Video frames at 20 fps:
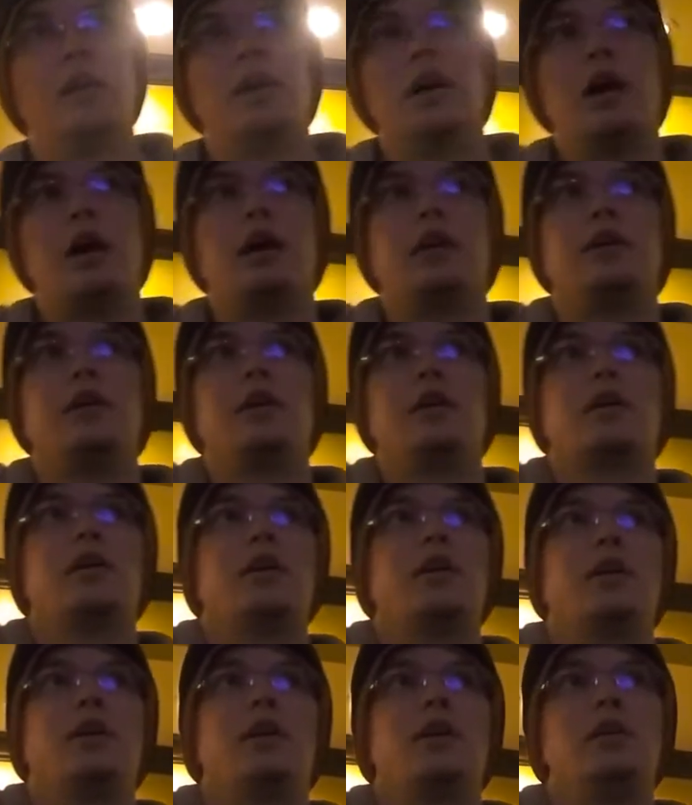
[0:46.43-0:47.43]
a duck
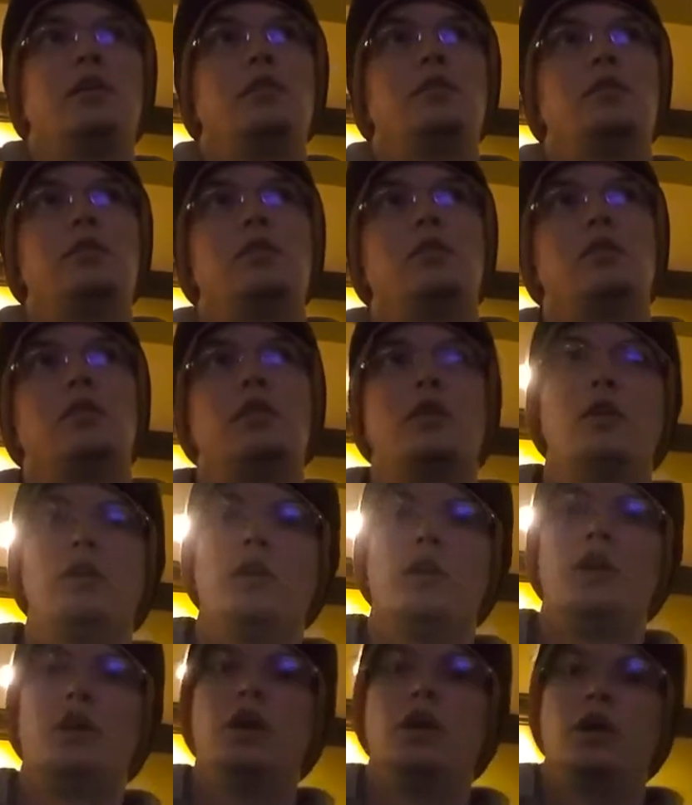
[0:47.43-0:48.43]
hunter,
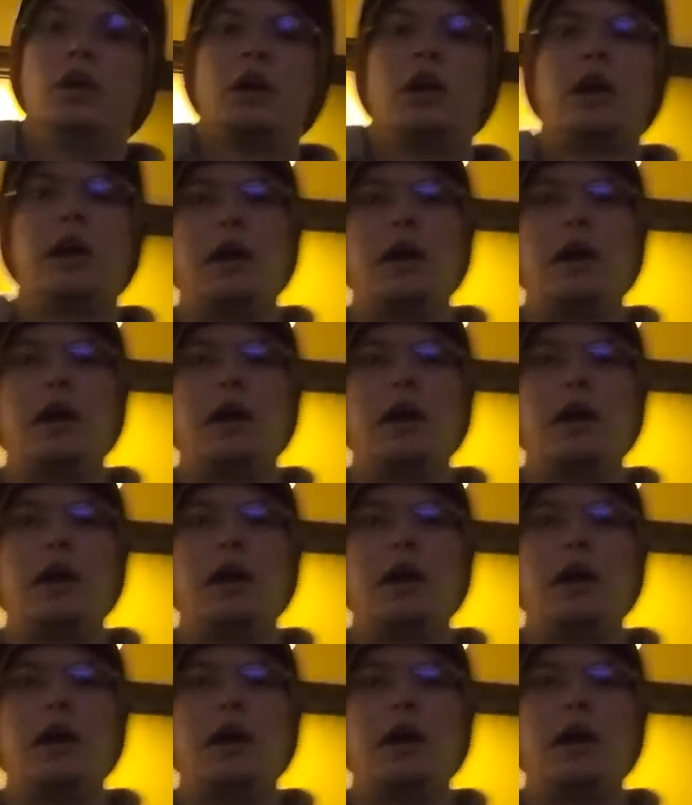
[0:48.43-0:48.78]
you got to